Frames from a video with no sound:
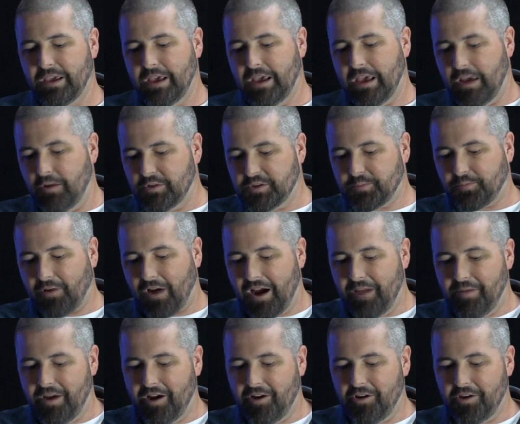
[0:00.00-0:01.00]
It was
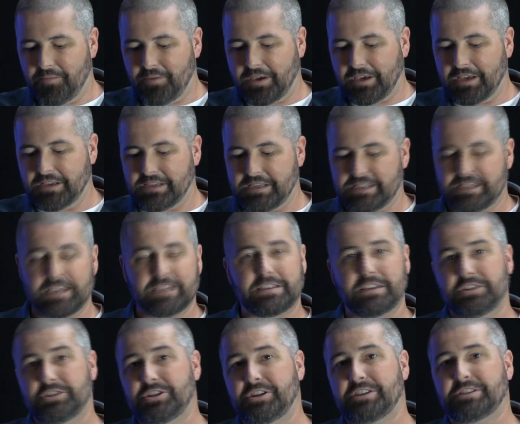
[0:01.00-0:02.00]
primary because it says
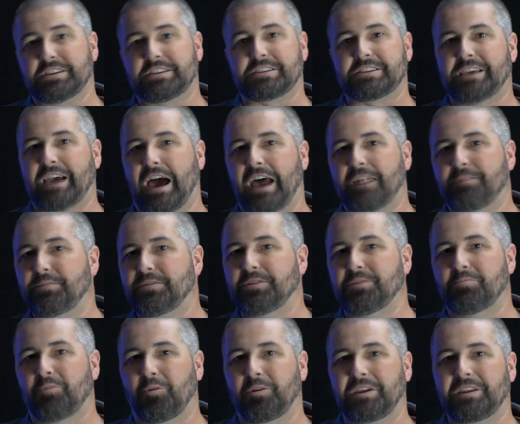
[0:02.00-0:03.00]
that Jesus got up in the
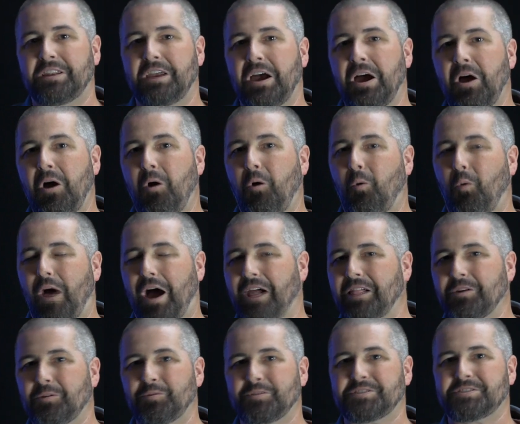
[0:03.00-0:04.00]
morning
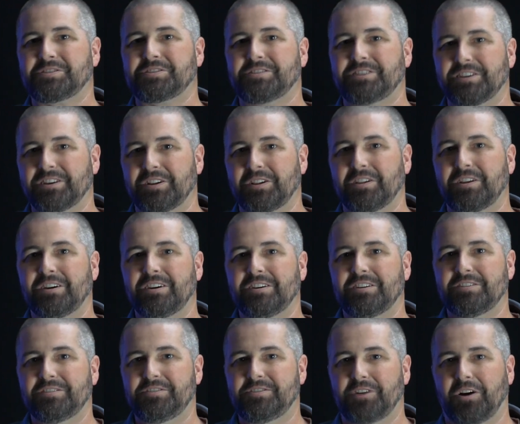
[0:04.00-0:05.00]
while it was still
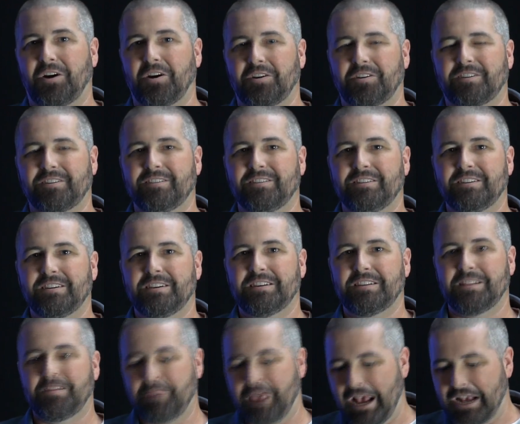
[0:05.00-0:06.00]
dark.
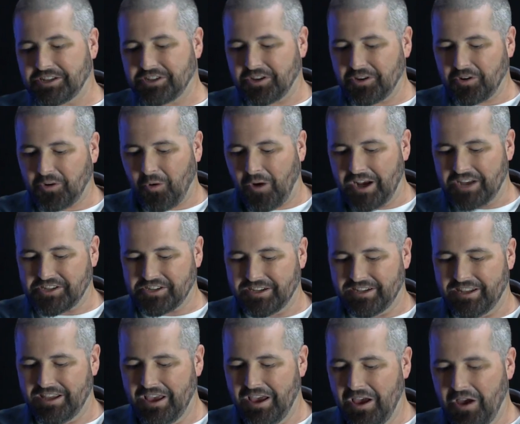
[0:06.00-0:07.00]
Let me ask you a
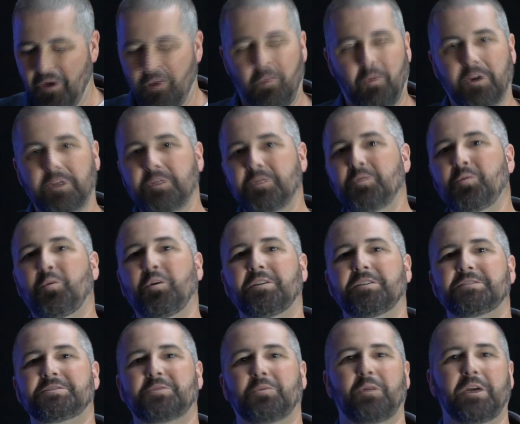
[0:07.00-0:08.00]
question. What are you
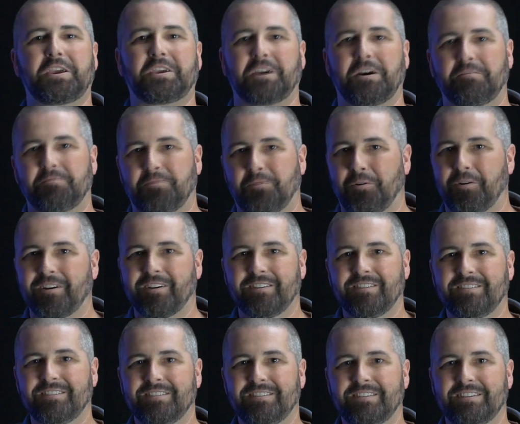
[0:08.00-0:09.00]
willing to wake up for?
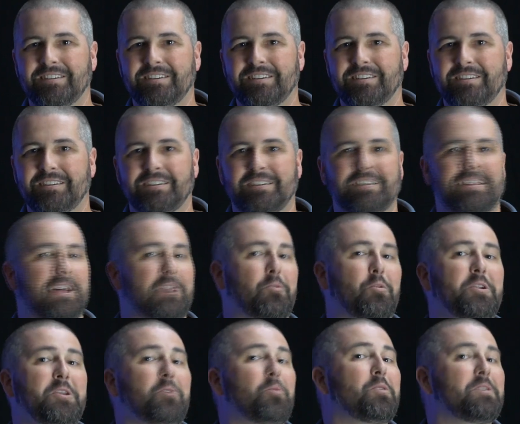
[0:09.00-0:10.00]

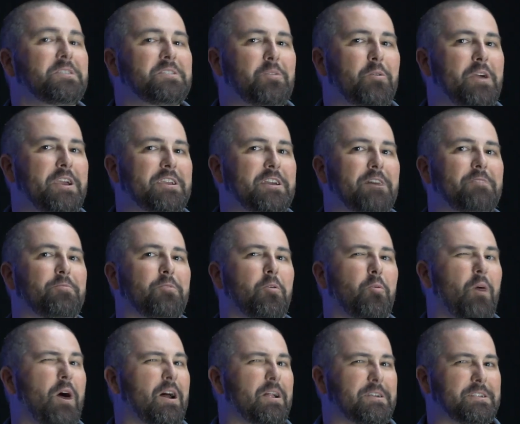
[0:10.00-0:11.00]
What are you willing to wake up for
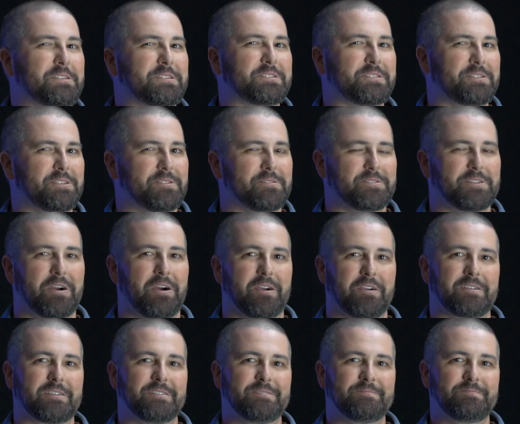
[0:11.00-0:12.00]
while it is still
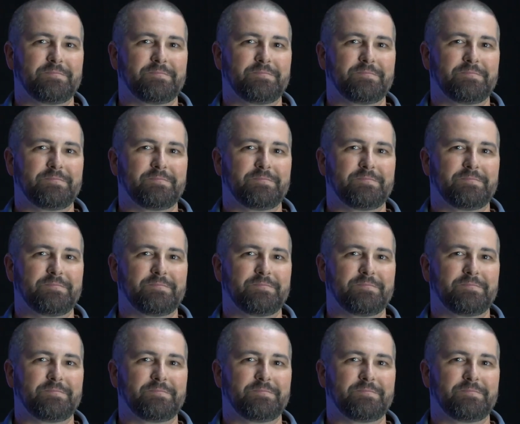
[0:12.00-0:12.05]
dark?